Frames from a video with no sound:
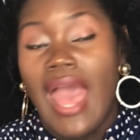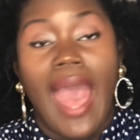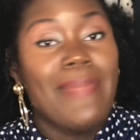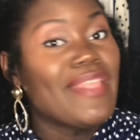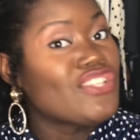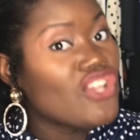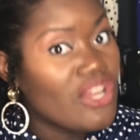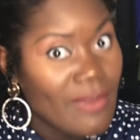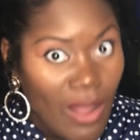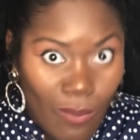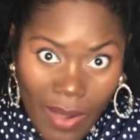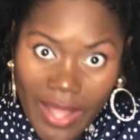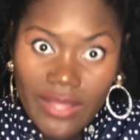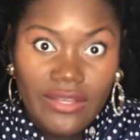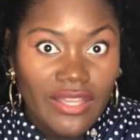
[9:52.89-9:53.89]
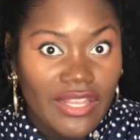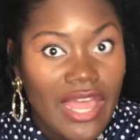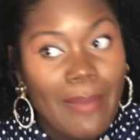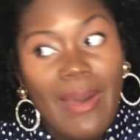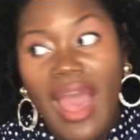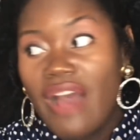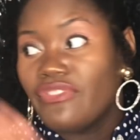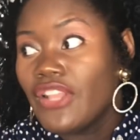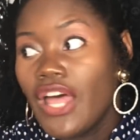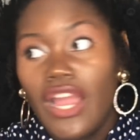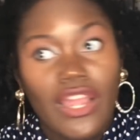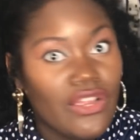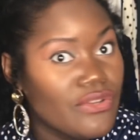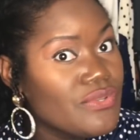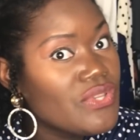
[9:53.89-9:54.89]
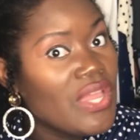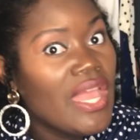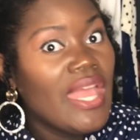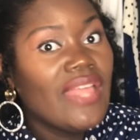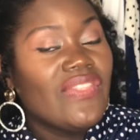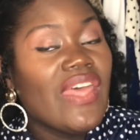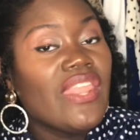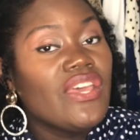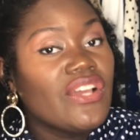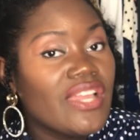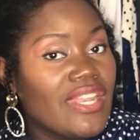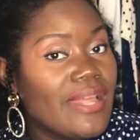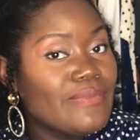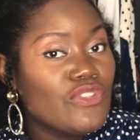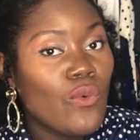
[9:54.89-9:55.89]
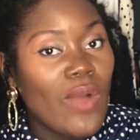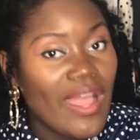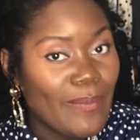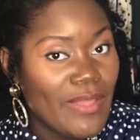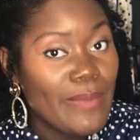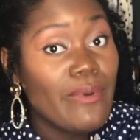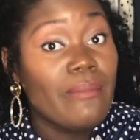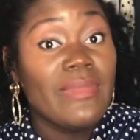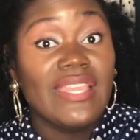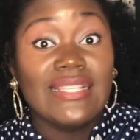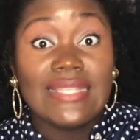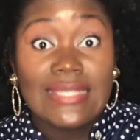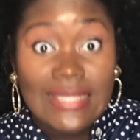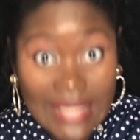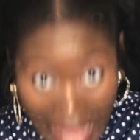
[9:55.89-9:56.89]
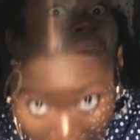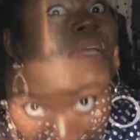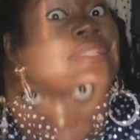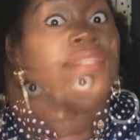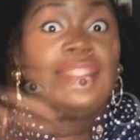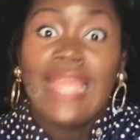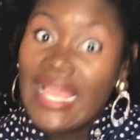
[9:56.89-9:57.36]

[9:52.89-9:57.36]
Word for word: I'm not talking about white hooking up. I've learned that hooking up to white people means sex.